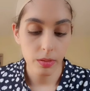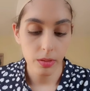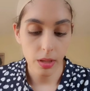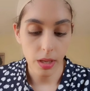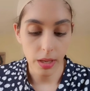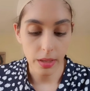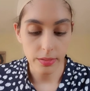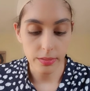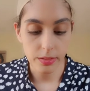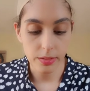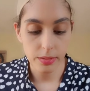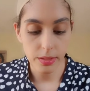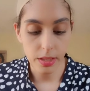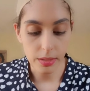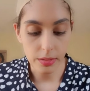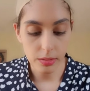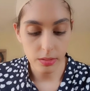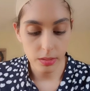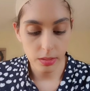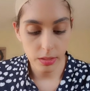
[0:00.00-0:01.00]

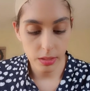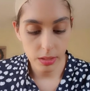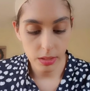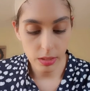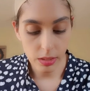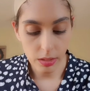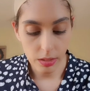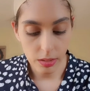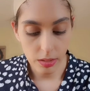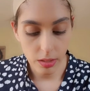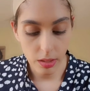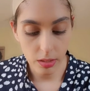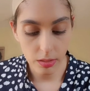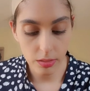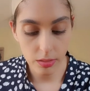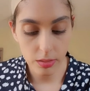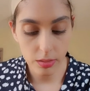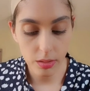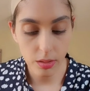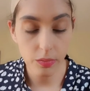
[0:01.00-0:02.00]
accidentally cut
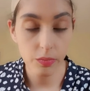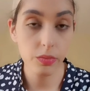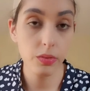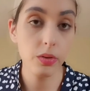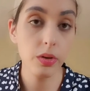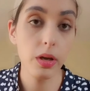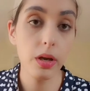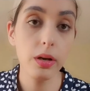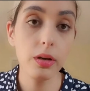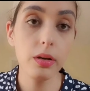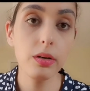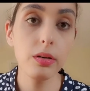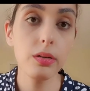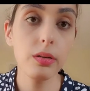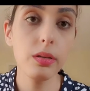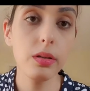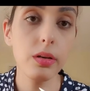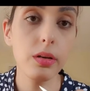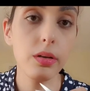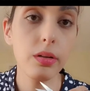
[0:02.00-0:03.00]
a few hairs
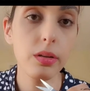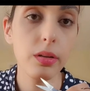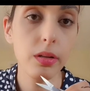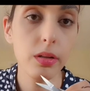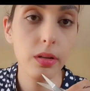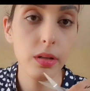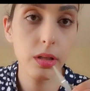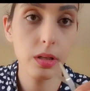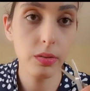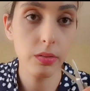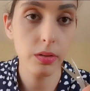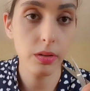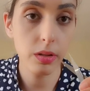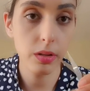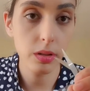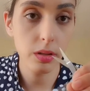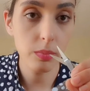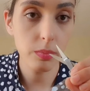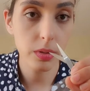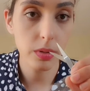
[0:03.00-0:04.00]
here and
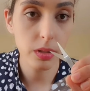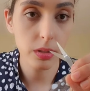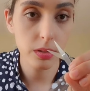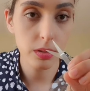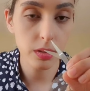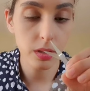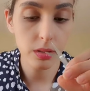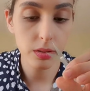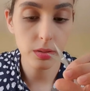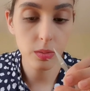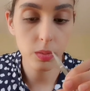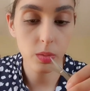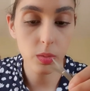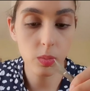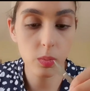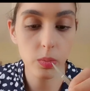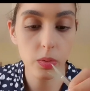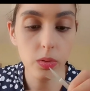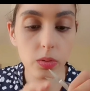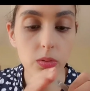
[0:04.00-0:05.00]
there, but it's not the
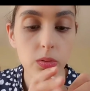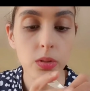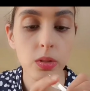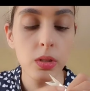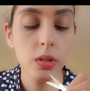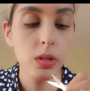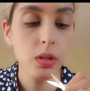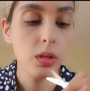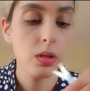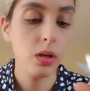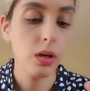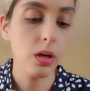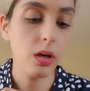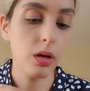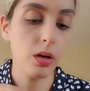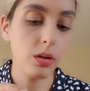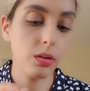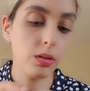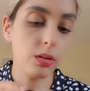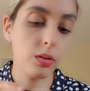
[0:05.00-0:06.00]
whole world.
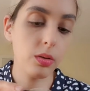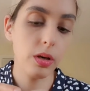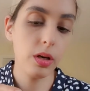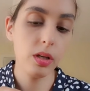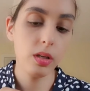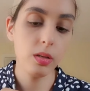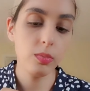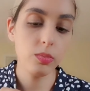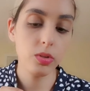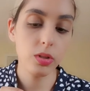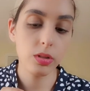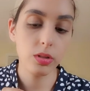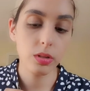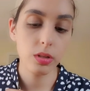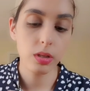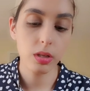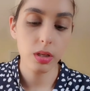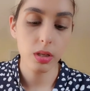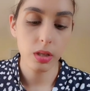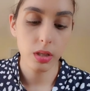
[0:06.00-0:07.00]
So I am just
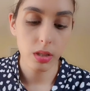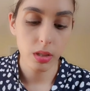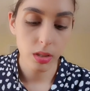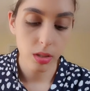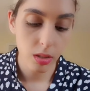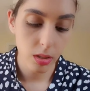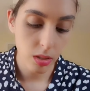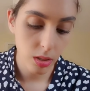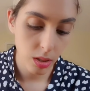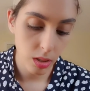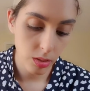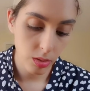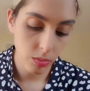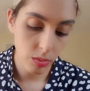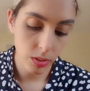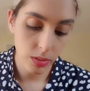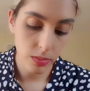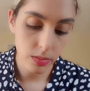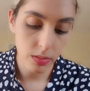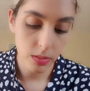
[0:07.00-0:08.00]
gonna, as you
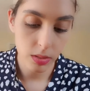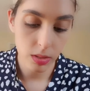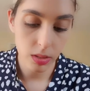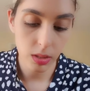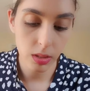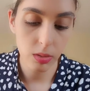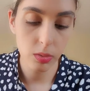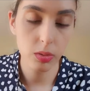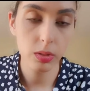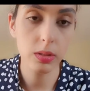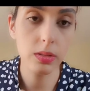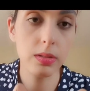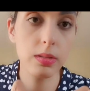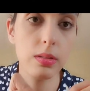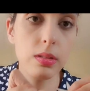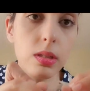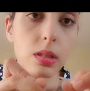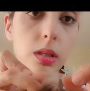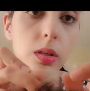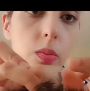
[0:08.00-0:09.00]
can
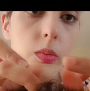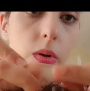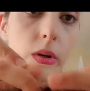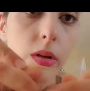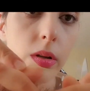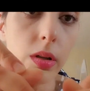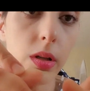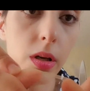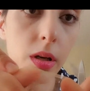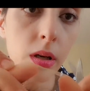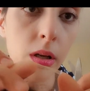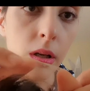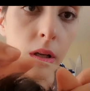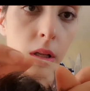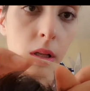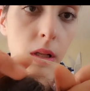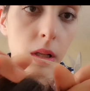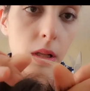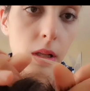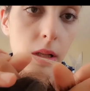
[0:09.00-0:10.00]
see where the
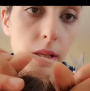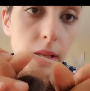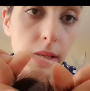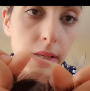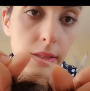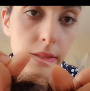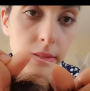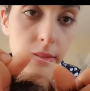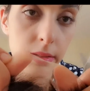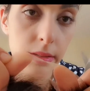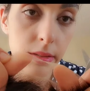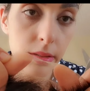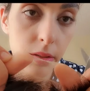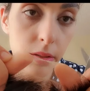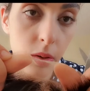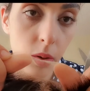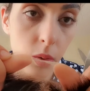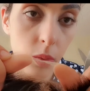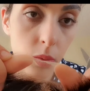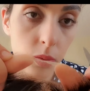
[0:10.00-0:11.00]
lace
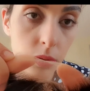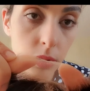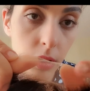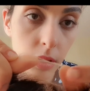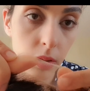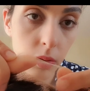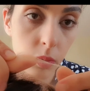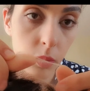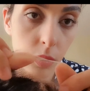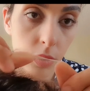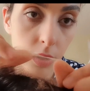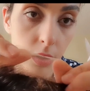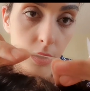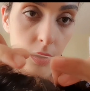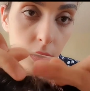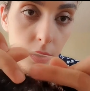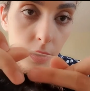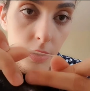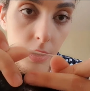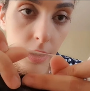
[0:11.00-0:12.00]
goes and
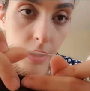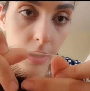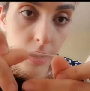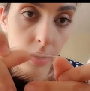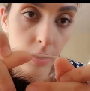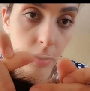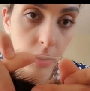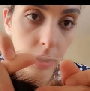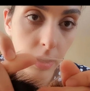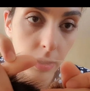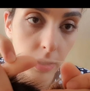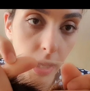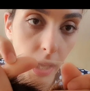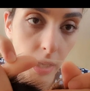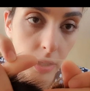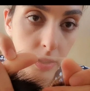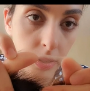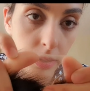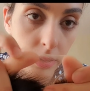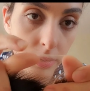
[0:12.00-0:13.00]
where the hairline
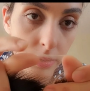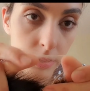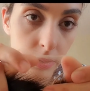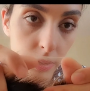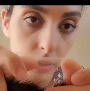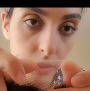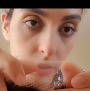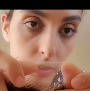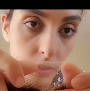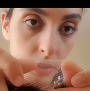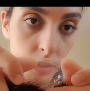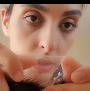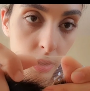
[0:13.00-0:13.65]
actually start.